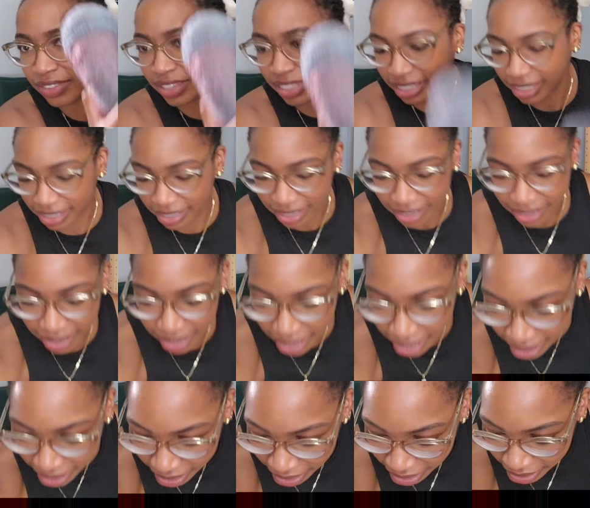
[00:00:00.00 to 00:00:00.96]
these,
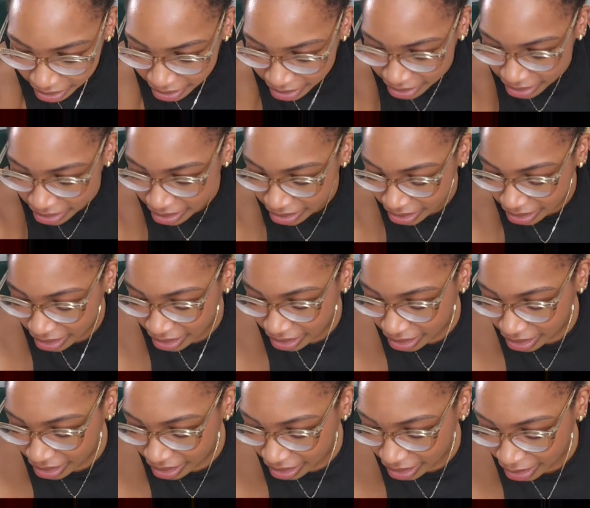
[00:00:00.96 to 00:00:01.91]
and
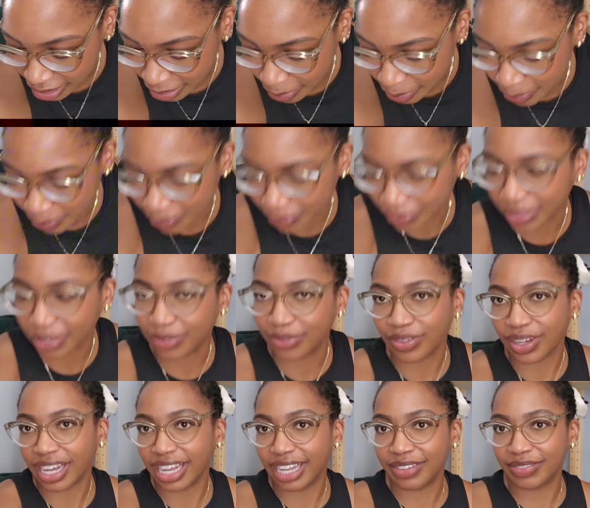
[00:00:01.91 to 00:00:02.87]
the
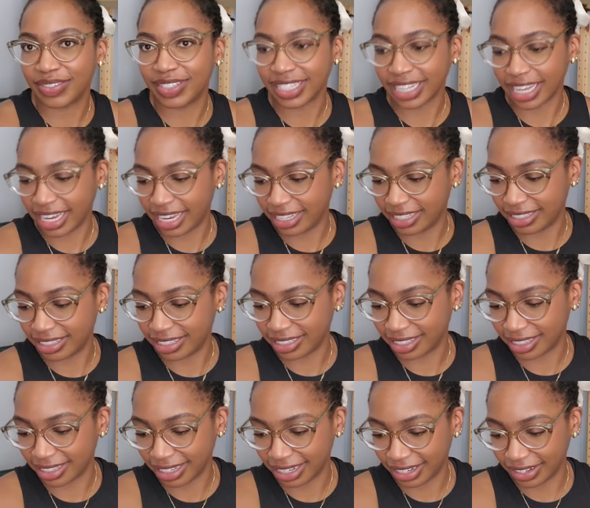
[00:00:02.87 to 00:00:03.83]
5
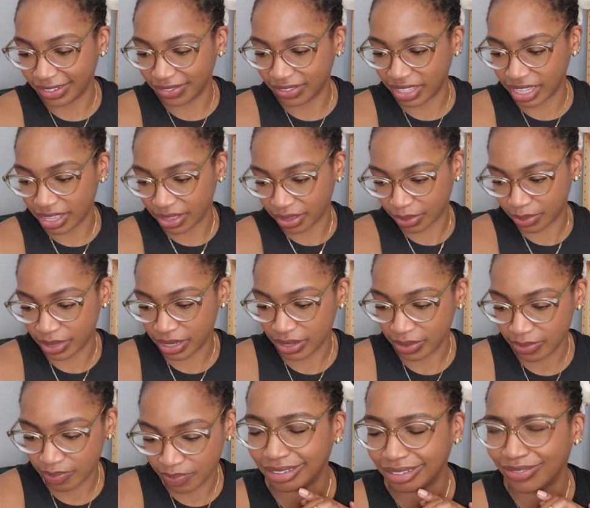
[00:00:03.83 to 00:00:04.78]
skeins of the other
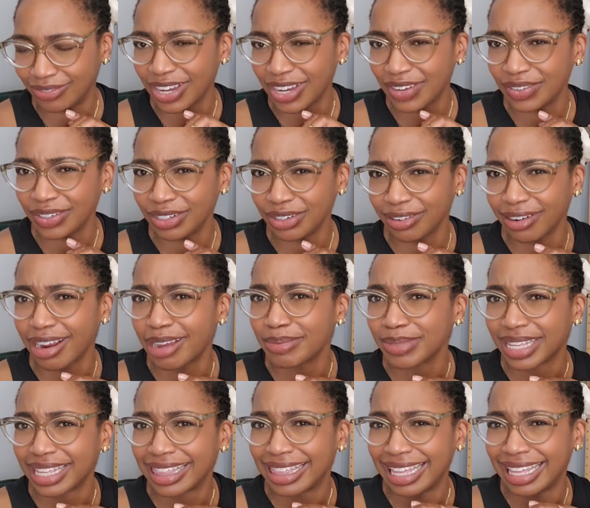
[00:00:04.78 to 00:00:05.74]
one. 500 grams
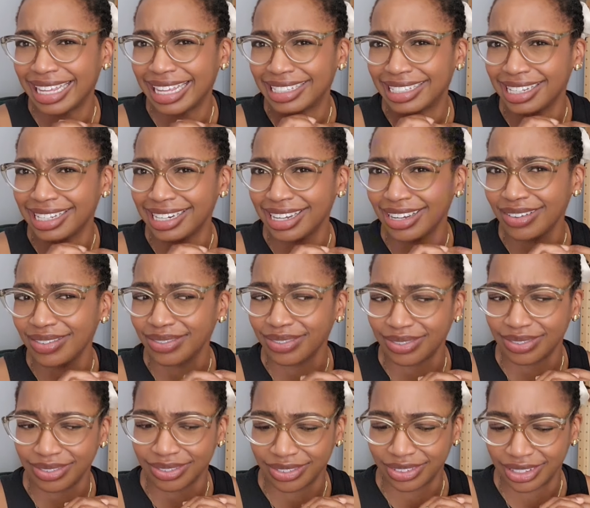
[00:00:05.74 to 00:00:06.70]
I think is enough.
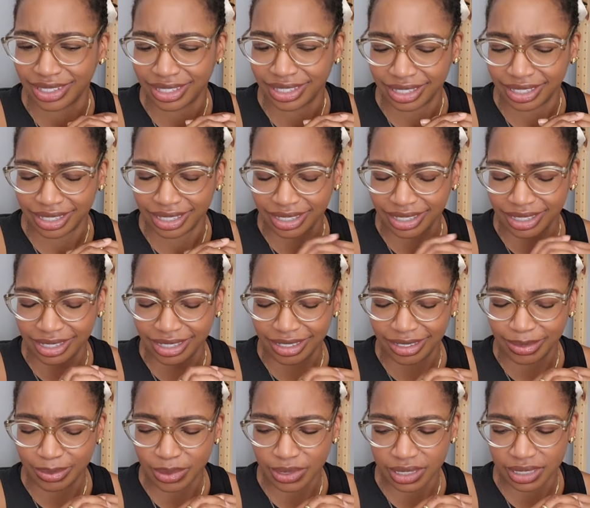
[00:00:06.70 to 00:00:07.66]

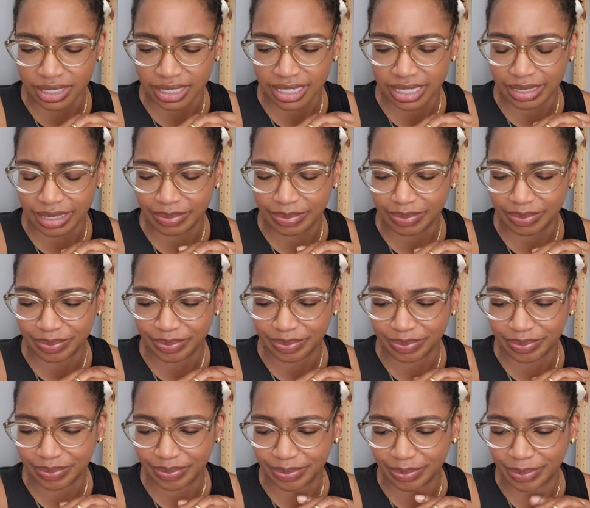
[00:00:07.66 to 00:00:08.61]
We'll see.
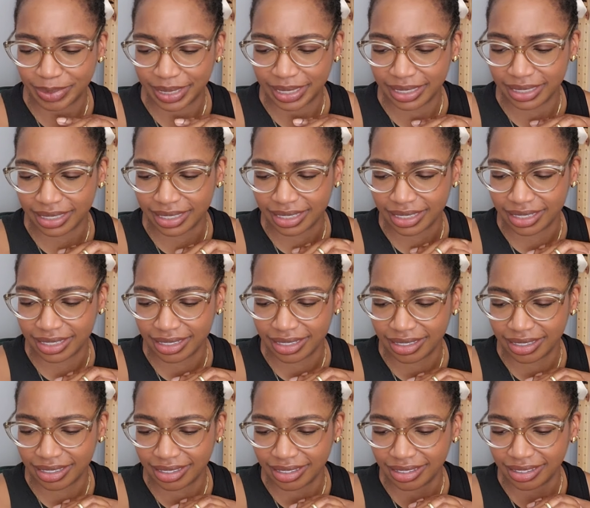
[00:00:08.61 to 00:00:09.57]
But
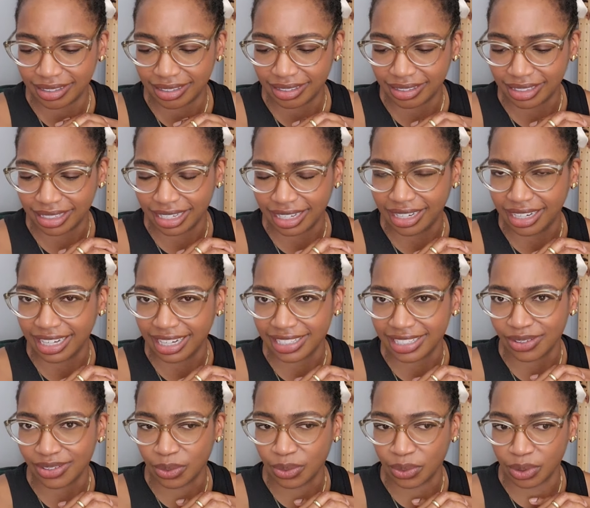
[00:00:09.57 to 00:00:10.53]
yeah, I guess
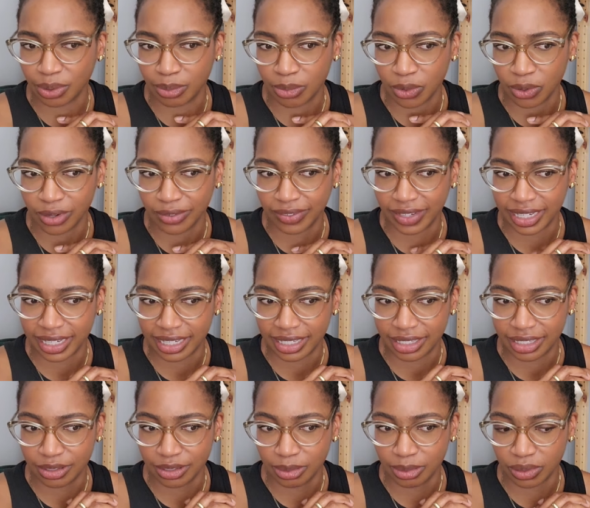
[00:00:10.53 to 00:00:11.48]
I'll order more if I need
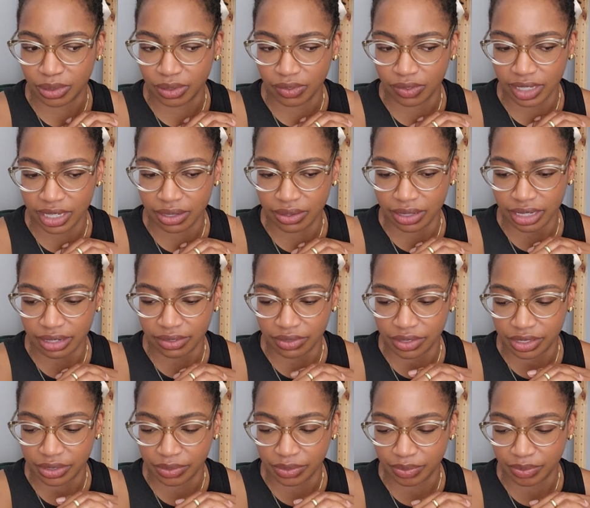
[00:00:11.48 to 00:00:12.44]
to, but hopefully I don't have
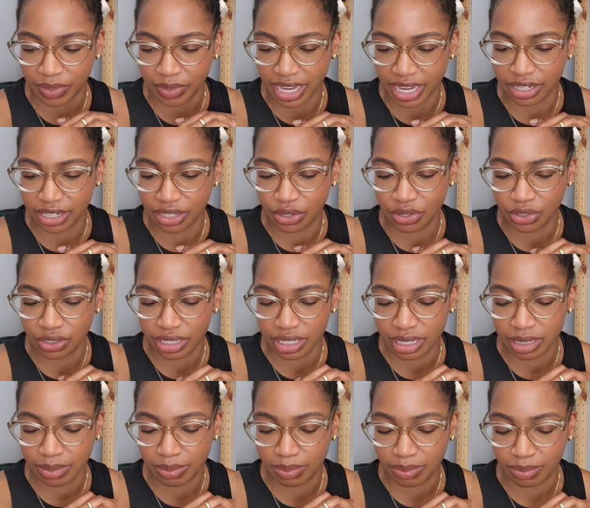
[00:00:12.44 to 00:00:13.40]
to. And
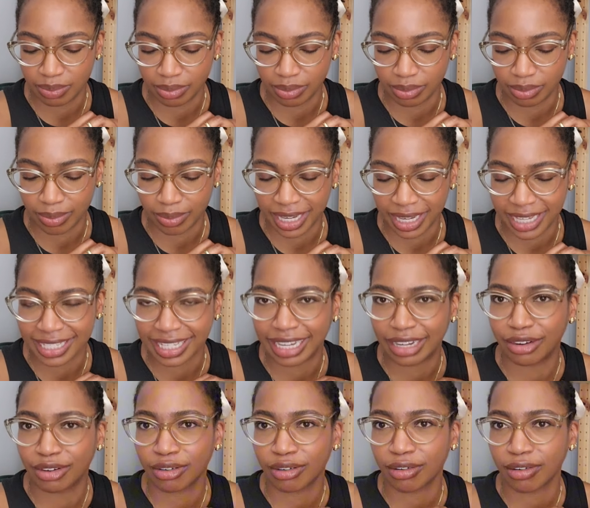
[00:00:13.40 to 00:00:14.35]
usually, because I
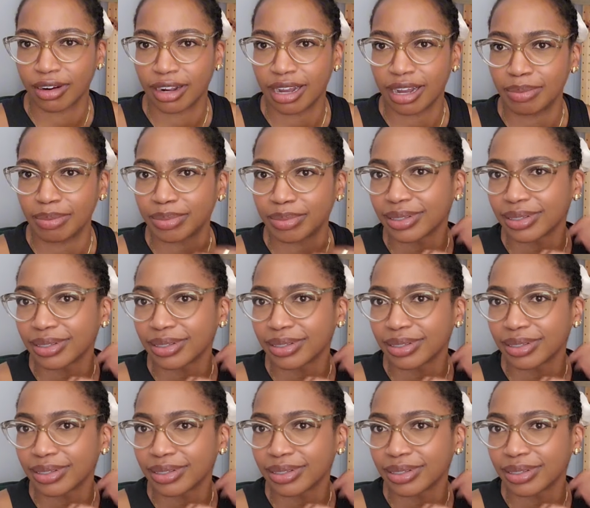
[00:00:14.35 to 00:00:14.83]
crop